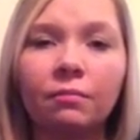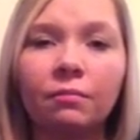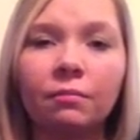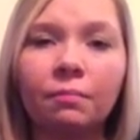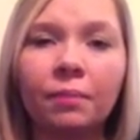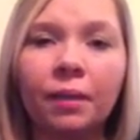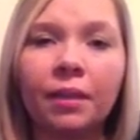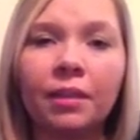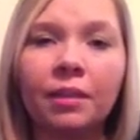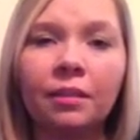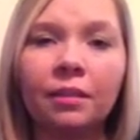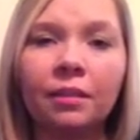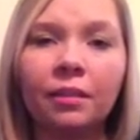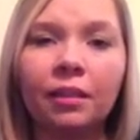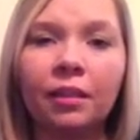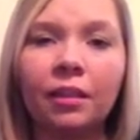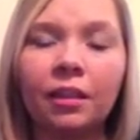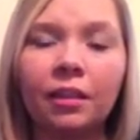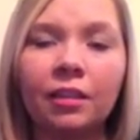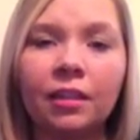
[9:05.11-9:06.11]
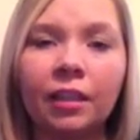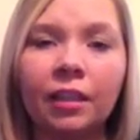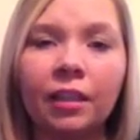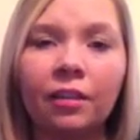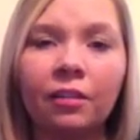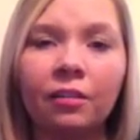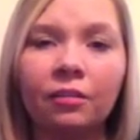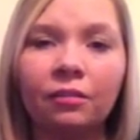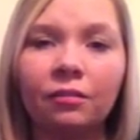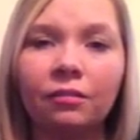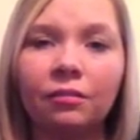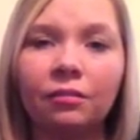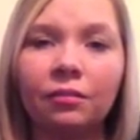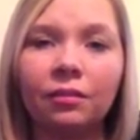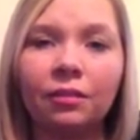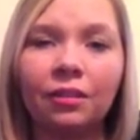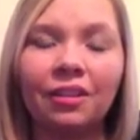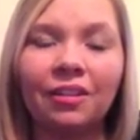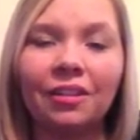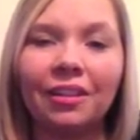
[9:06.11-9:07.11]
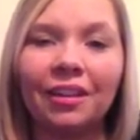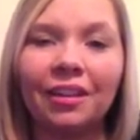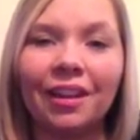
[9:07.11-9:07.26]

basically cut down on